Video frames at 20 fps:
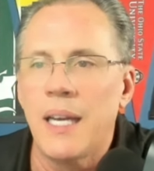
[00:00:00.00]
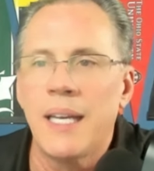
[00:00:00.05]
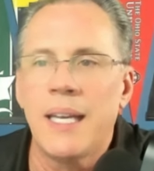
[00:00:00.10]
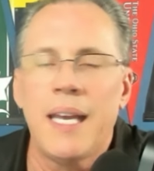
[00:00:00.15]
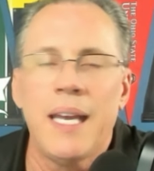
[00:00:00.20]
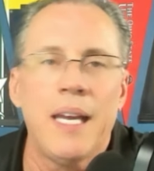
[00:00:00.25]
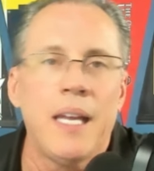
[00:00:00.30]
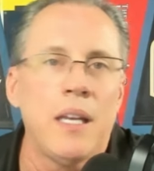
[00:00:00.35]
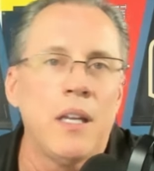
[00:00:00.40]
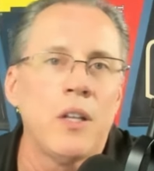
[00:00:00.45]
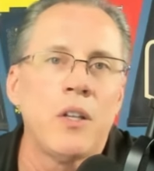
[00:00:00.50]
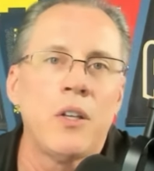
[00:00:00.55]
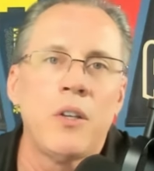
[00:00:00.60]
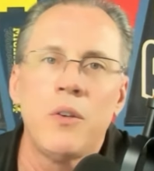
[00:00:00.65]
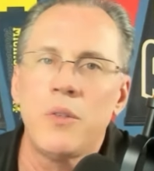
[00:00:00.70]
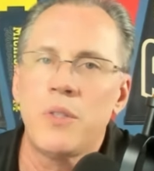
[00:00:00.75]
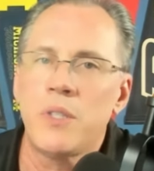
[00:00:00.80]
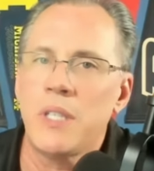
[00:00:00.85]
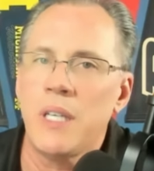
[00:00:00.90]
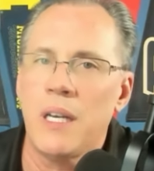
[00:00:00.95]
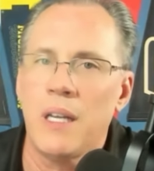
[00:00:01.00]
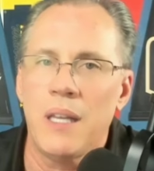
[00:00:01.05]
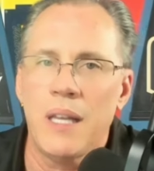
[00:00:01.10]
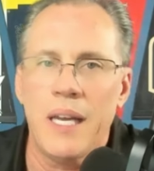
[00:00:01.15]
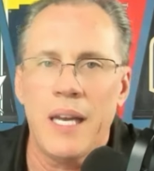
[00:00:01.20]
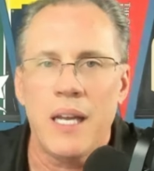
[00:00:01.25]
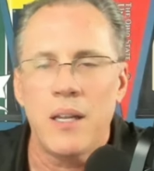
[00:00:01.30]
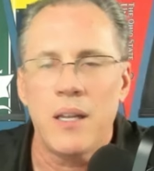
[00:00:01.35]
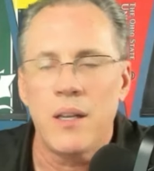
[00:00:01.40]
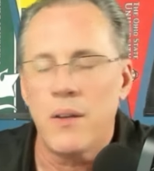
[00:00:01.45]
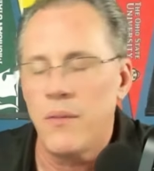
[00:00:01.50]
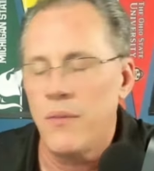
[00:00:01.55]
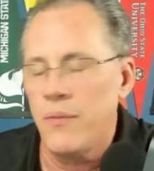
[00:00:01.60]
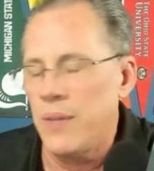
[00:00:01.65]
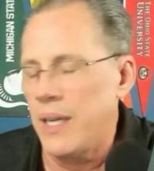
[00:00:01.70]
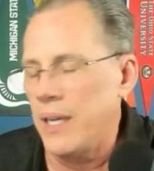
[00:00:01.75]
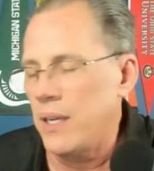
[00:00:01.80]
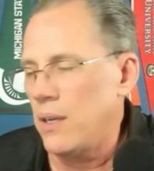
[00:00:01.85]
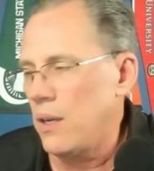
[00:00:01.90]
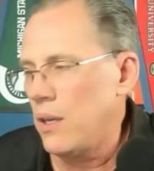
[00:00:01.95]
Again, UCLA
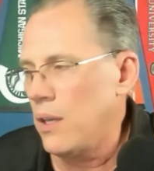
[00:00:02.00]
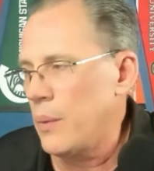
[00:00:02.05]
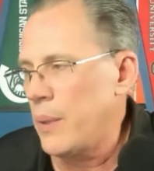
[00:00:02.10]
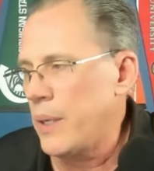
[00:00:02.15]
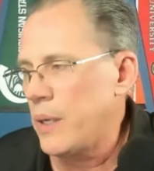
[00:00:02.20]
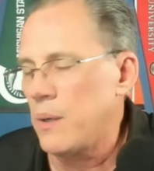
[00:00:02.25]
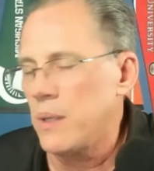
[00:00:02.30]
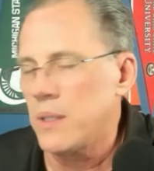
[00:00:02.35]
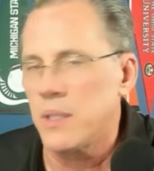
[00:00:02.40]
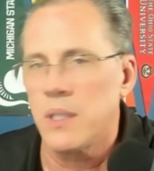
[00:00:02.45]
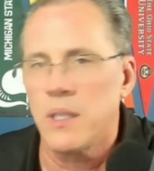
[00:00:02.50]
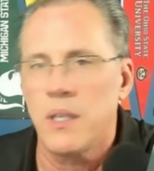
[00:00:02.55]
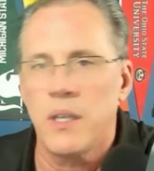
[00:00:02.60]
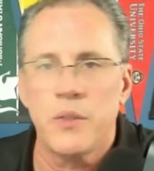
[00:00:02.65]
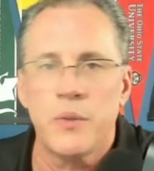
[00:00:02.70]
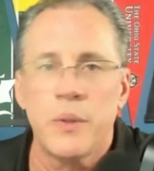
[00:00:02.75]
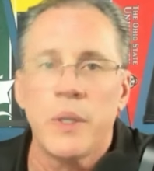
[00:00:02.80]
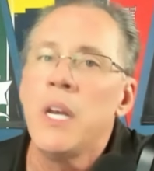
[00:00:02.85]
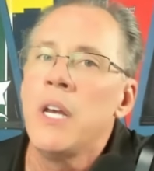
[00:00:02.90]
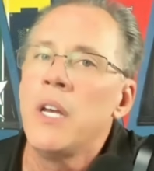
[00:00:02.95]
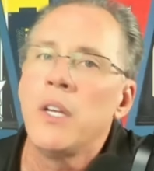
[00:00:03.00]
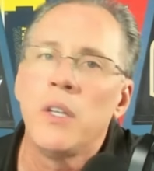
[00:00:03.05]
flying all the way across the country.